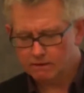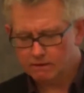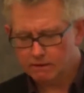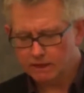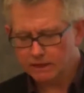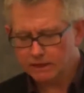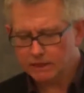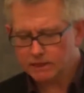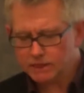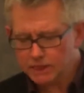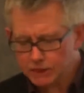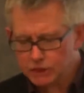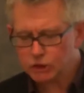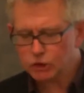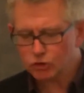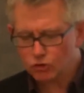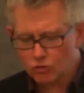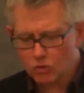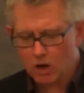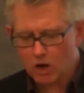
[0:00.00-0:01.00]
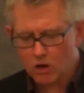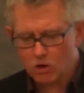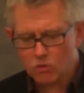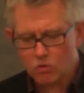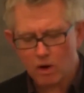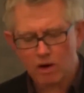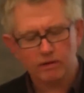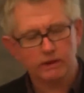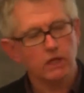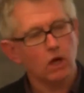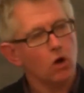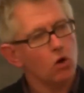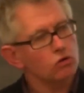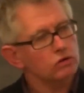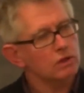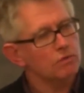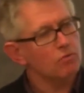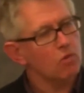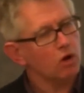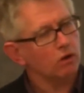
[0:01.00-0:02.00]
in a digital world where an
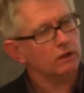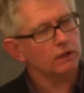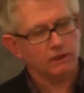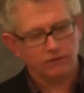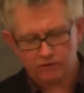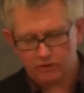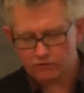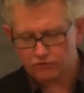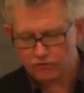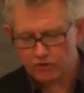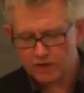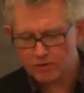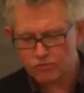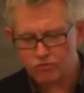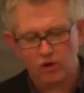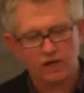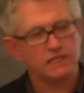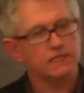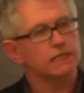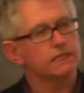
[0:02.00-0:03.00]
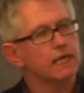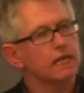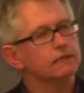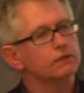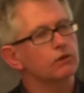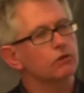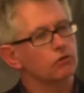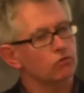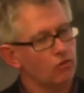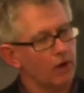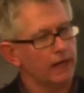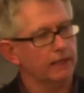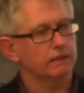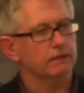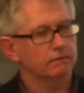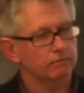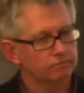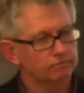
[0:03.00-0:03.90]
older model of the free press is under threat.